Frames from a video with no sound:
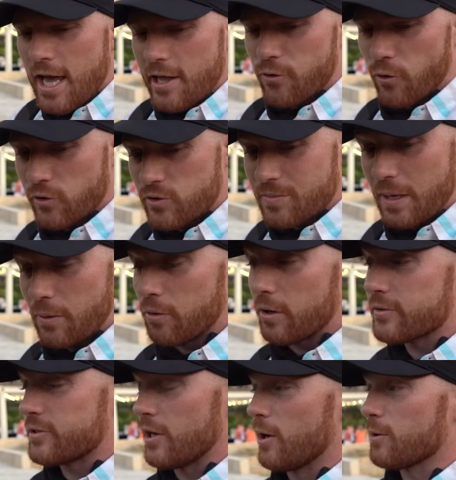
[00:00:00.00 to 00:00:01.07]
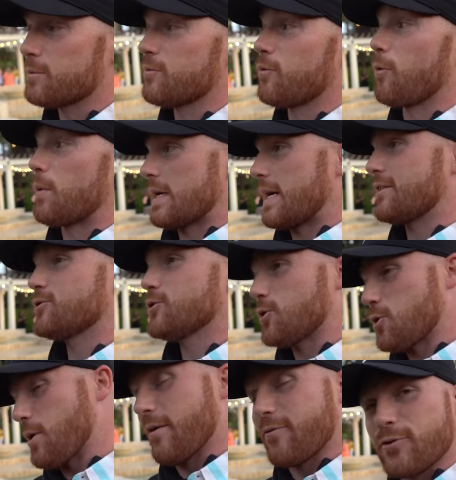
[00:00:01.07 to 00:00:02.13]
enjoying some time with ourselves before we actually
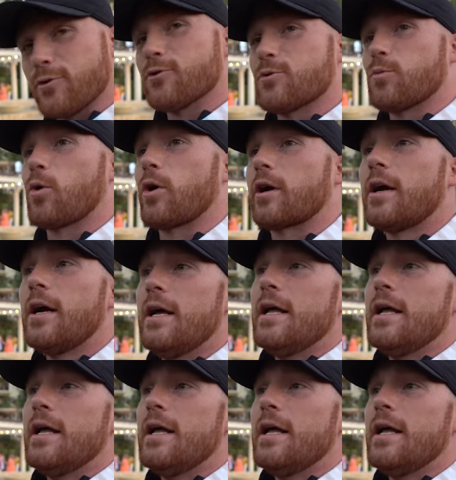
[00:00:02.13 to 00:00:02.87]
do have to do some work.